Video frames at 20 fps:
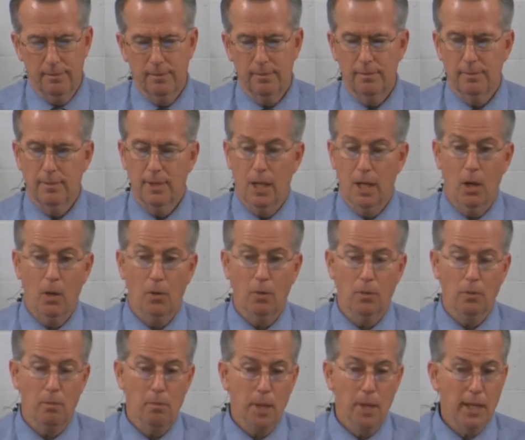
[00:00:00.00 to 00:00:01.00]
Now,
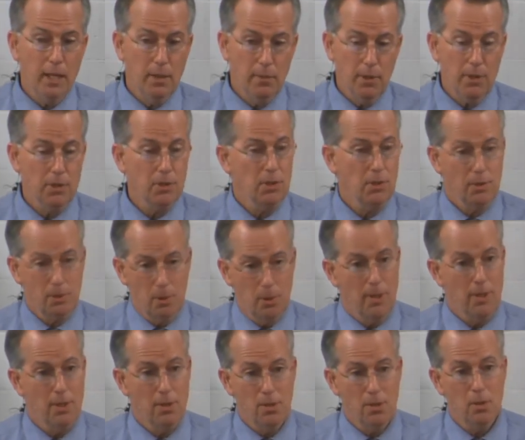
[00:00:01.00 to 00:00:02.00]
many of us are
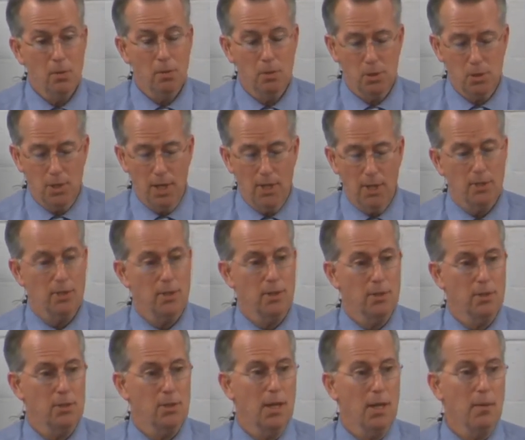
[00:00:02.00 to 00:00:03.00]
going to do precisely
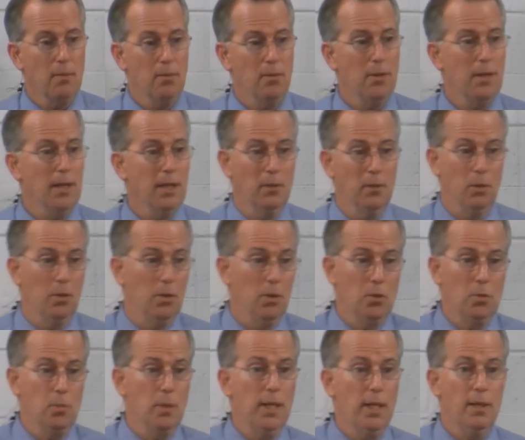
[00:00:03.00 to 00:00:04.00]
the same thing.
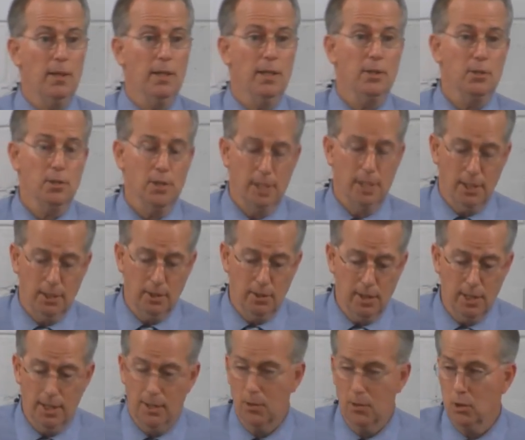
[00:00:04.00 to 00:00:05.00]
There's many things in,
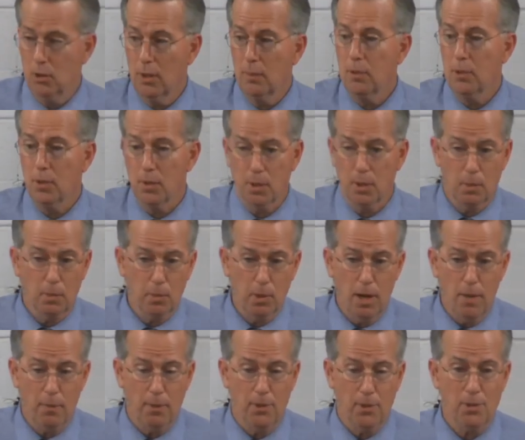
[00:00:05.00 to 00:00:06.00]
in Scripture that are
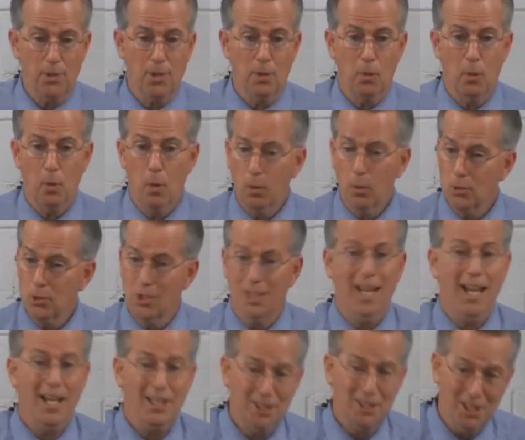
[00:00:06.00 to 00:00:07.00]
promised that we won't see
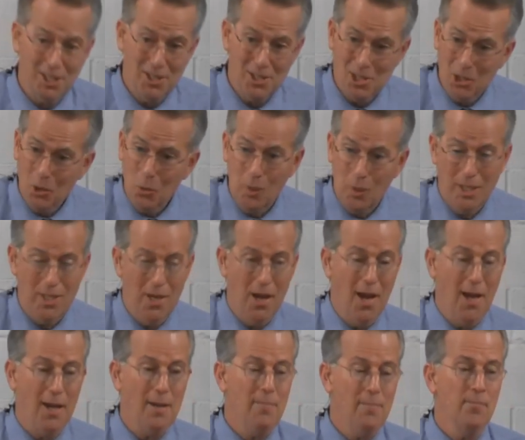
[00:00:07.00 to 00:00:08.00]
actually until we
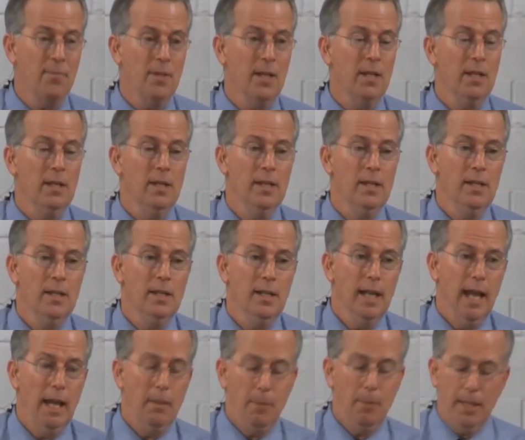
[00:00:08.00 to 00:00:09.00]
die
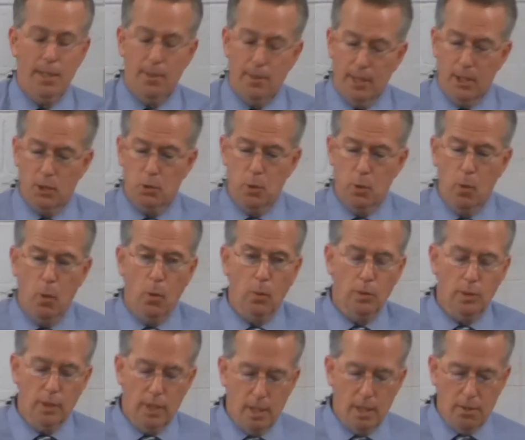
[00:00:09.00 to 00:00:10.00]
and many things we won't
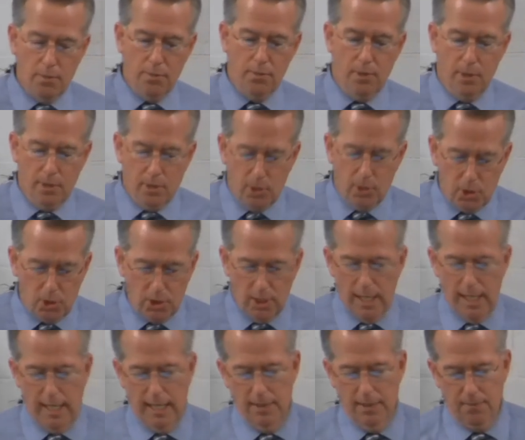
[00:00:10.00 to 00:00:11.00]
live to
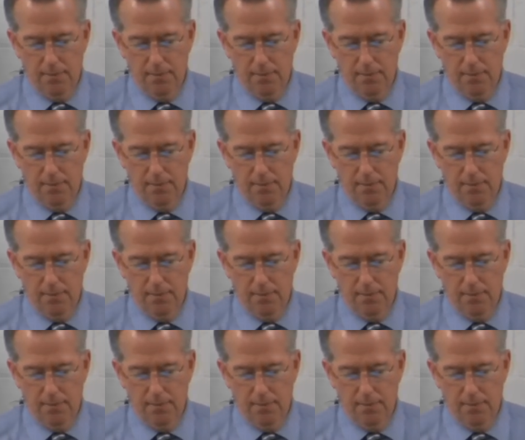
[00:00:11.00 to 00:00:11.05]
see.